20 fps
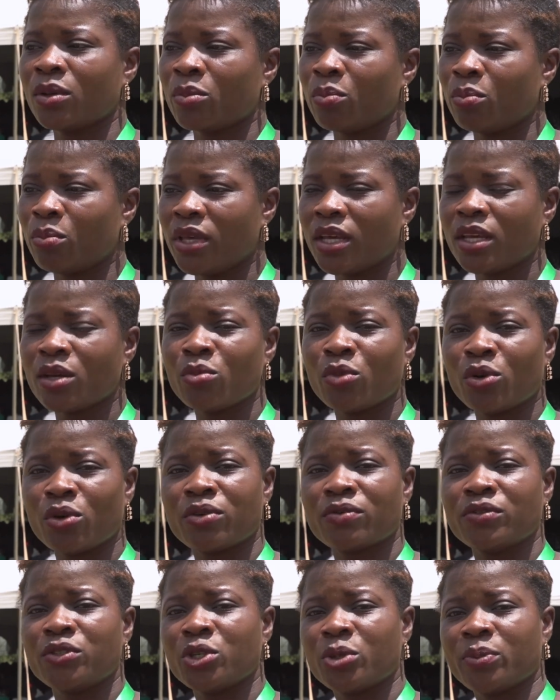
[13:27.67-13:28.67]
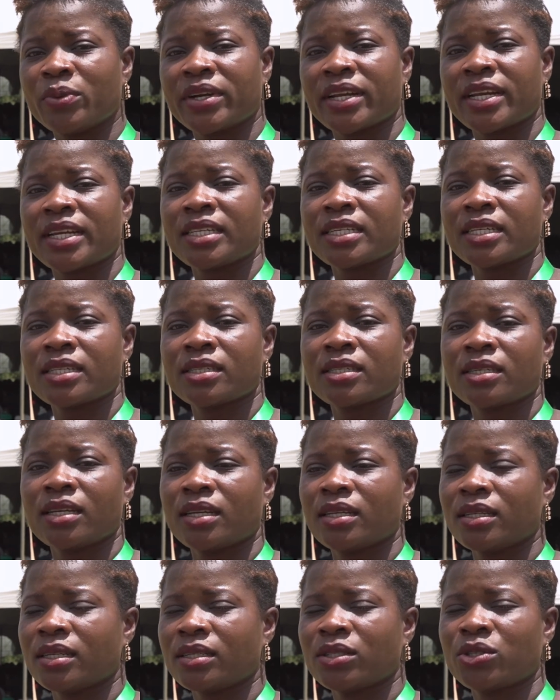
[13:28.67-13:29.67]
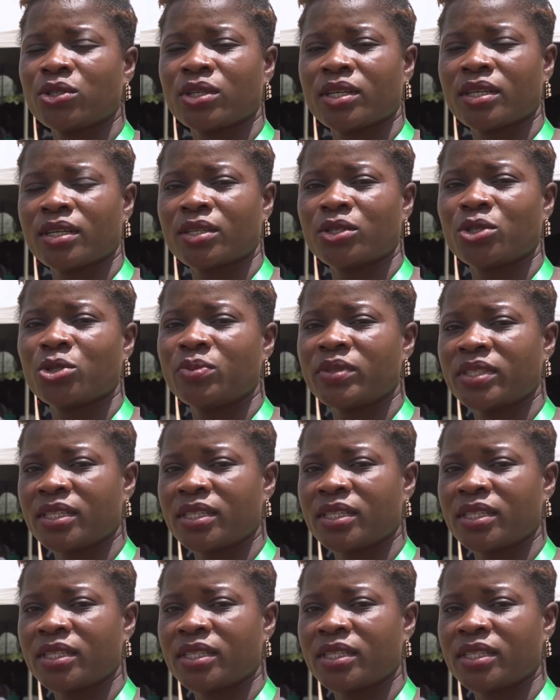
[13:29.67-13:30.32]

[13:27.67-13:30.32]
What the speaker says: being more of job creators and not job